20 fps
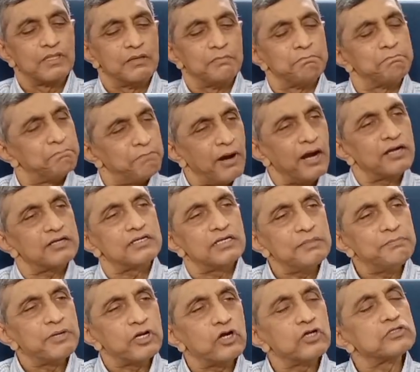partly
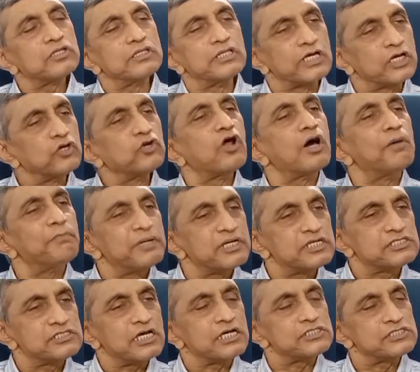because of the economic
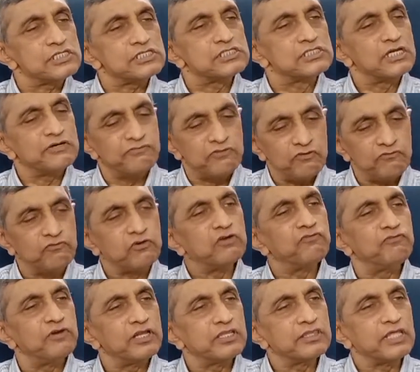success, therefore
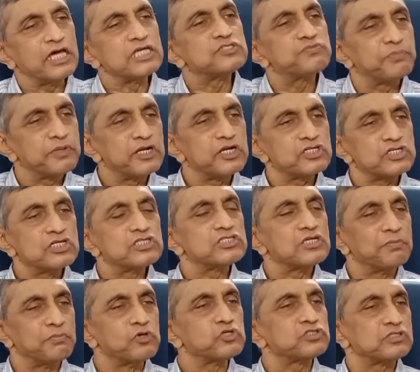fulfilling the aspirations of
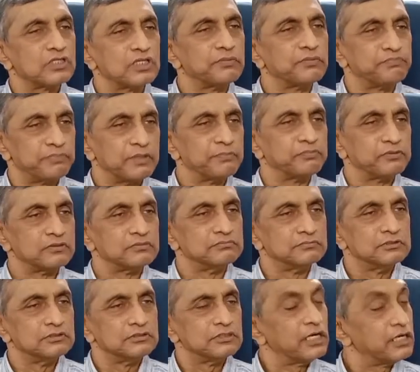most of the people,
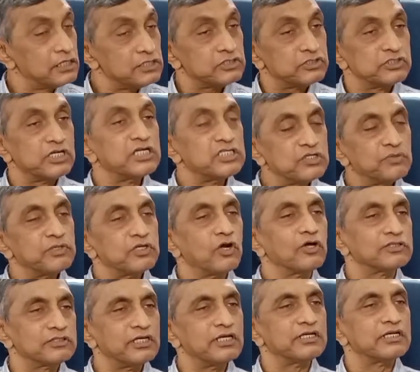that is genuine,
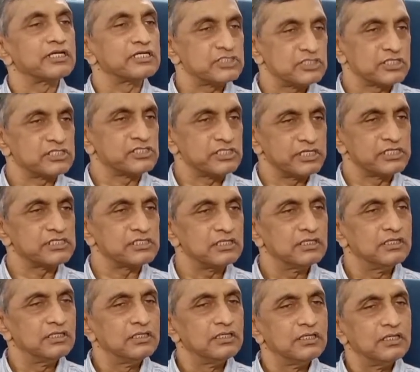authentic success.
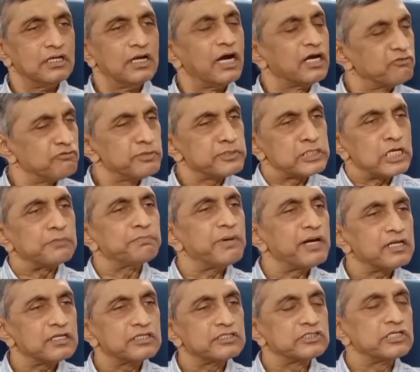And we must admire
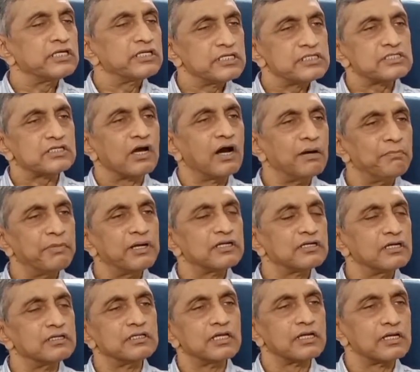the Chinese government
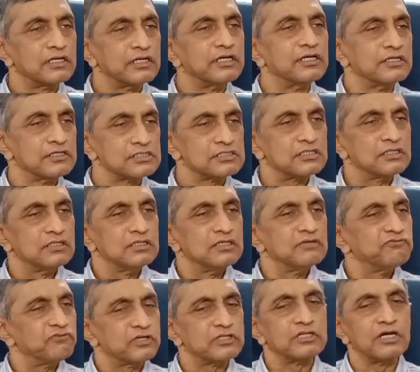and their leaders
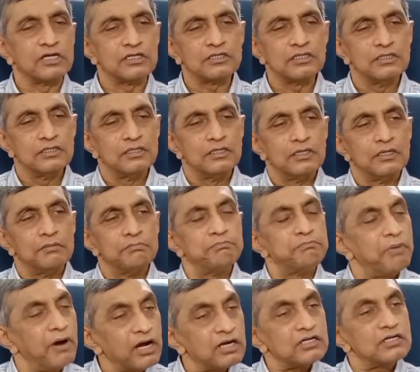for that.
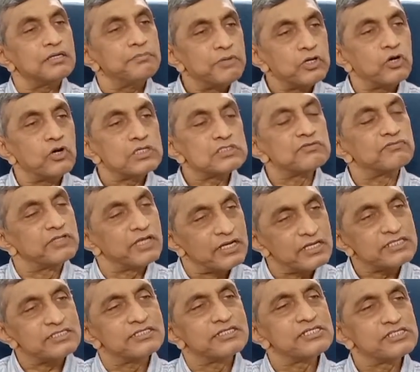Partly because if there
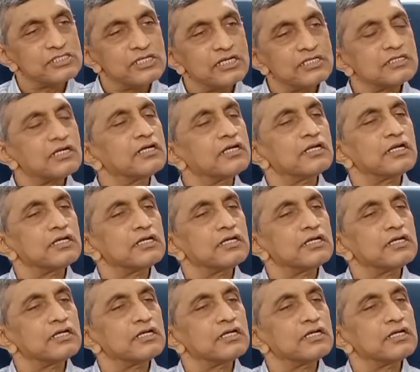is dissent and